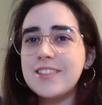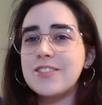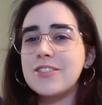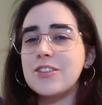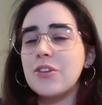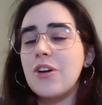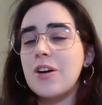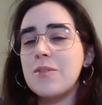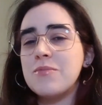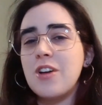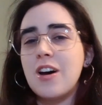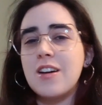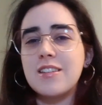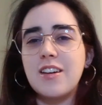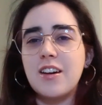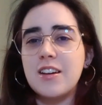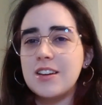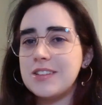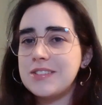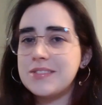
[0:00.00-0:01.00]
So I'm not
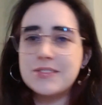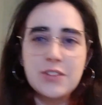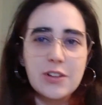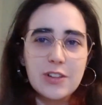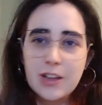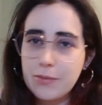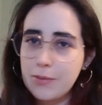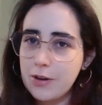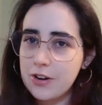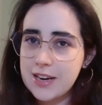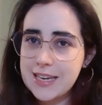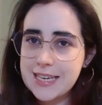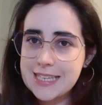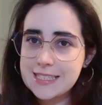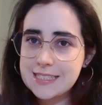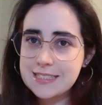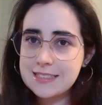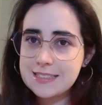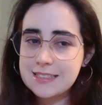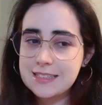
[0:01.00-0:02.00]
gonna talk about it
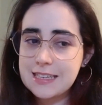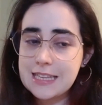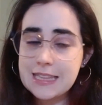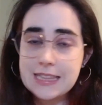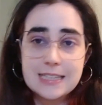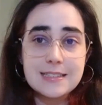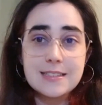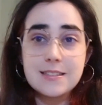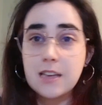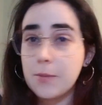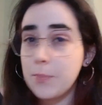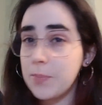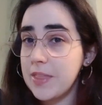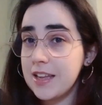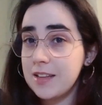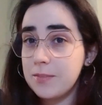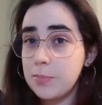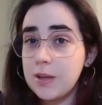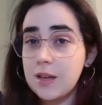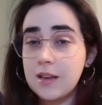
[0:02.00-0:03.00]
in this
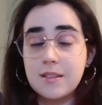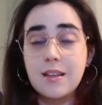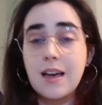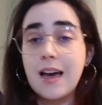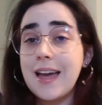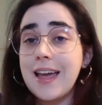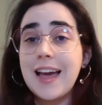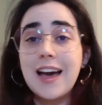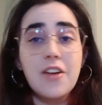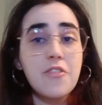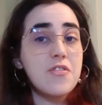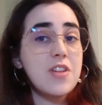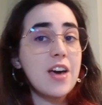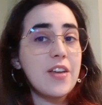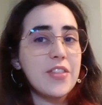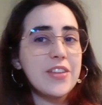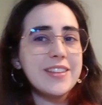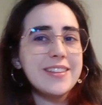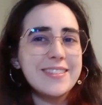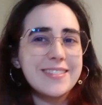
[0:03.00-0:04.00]
update because I have
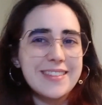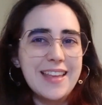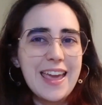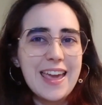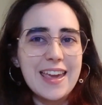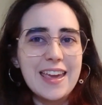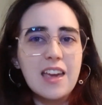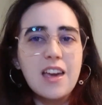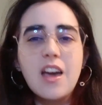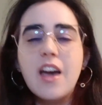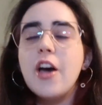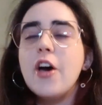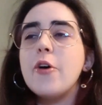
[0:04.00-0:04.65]
nothing to say.